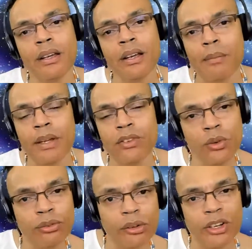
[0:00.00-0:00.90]
coming
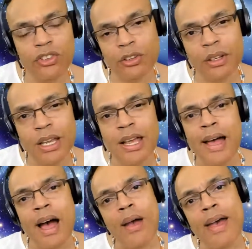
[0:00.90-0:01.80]
to fruition.
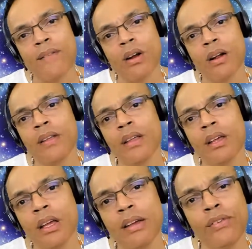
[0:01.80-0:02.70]
However,
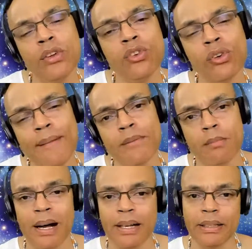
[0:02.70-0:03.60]
if you dreamed
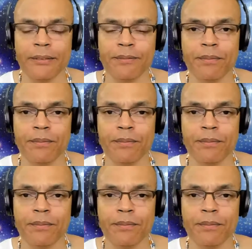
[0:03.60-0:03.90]
about it,